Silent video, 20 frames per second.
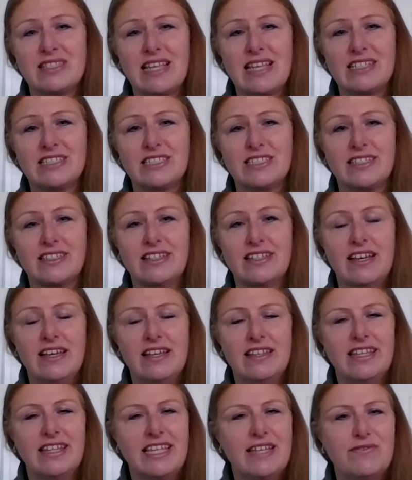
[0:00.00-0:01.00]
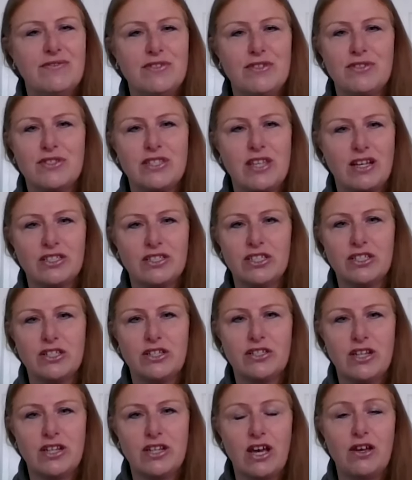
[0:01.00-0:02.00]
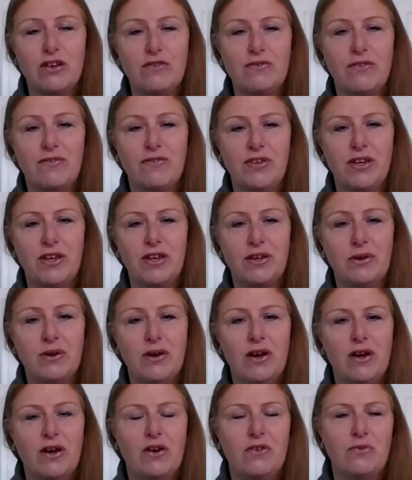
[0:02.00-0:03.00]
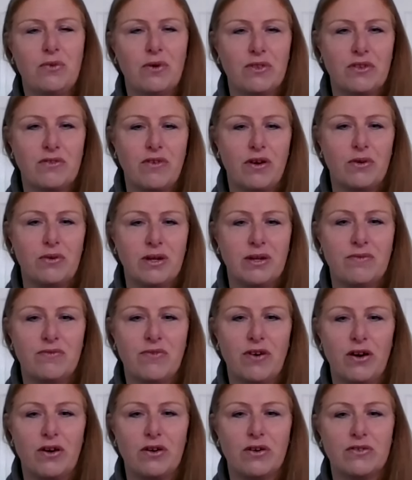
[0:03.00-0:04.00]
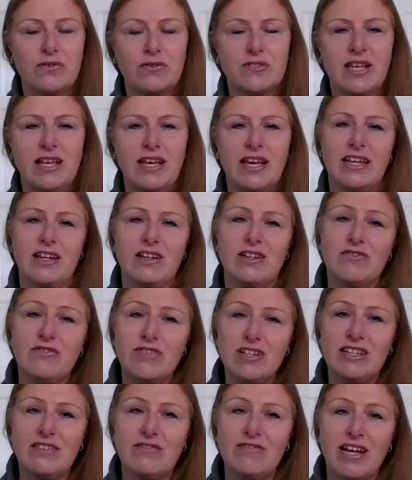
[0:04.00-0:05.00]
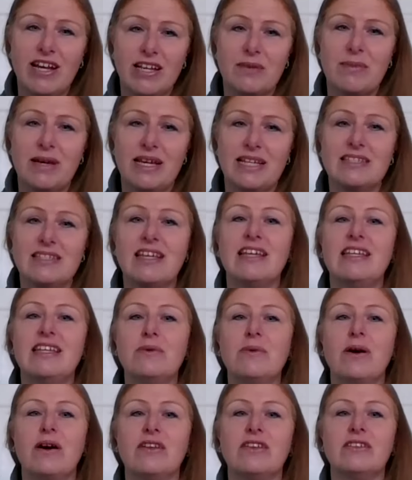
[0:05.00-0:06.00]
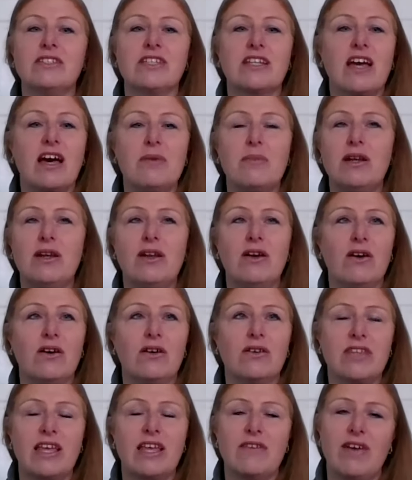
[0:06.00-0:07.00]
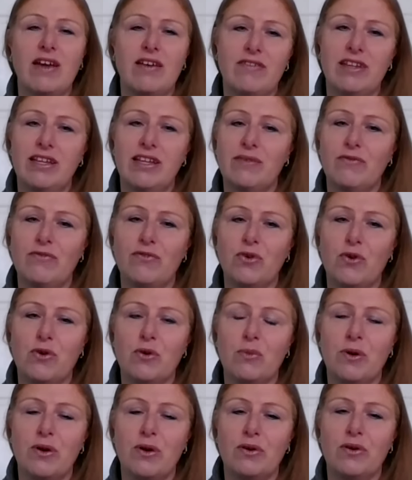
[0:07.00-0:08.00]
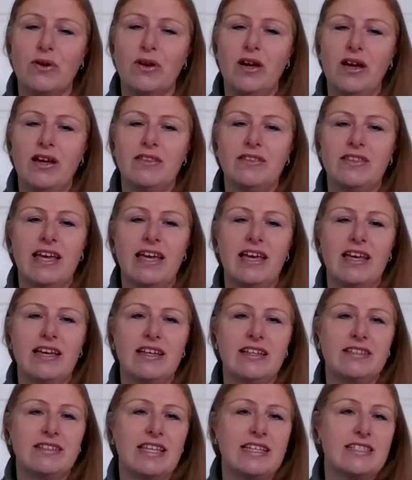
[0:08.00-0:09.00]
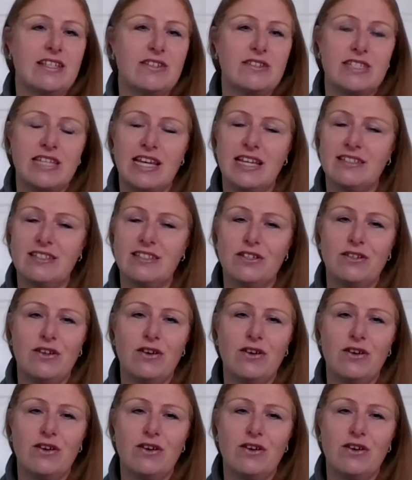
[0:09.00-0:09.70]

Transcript: session that gives you such a good overview of what the role involves. And I'd really recommend anyone to come along. They're very informal. They don't take too